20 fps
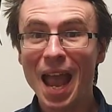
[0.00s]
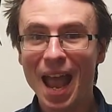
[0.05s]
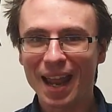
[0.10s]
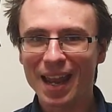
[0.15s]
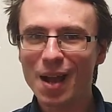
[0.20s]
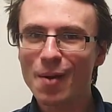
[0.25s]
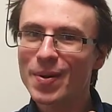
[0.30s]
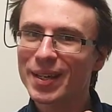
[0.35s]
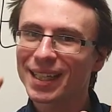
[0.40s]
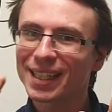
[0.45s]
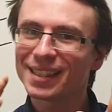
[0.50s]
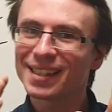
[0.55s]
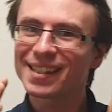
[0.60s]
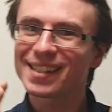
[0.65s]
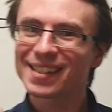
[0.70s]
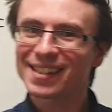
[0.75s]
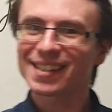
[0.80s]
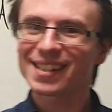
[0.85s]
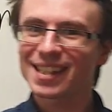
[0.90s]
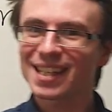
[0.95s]
Now we can
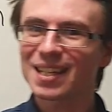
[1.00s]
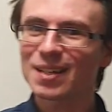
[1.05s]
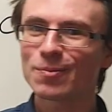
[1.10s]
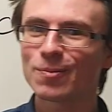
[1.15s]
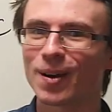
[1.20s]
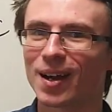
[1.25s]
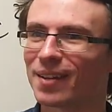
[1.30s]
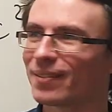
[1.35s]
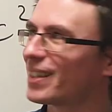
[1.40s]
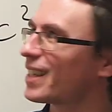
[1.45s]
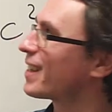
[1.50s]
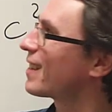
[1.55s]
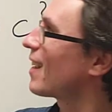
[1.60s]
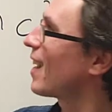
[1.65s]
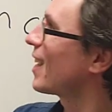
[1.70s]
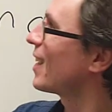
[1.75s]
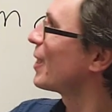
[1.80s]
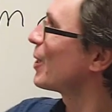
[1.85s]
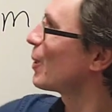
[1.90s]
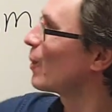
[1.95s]
see why I've
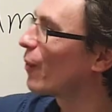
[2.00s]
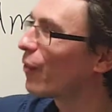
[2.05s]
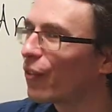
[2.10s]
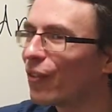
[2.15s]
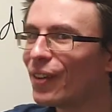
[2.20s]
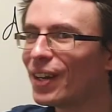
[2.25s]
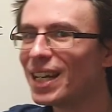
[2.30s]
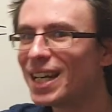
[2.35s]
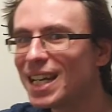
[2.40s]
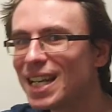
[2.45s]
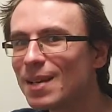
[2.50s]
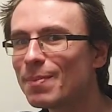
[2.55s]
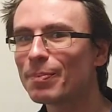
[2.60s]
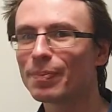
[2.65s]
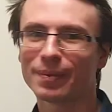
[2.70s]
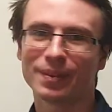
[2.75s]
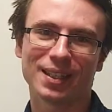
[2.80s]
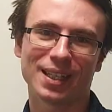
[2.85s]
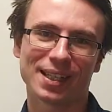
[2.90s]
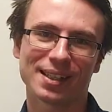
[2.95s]
decided to flip
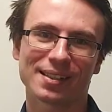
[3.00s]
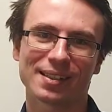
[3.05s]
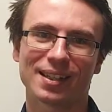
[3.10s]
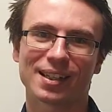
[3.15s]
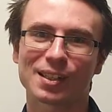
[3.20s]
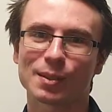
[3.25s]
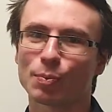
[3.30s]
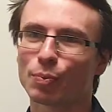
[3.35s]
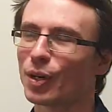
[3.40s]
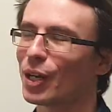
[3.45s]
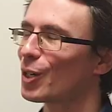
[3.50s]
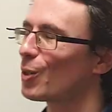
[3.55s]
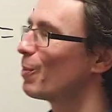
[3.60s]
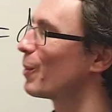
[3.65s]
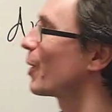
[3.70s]
this expression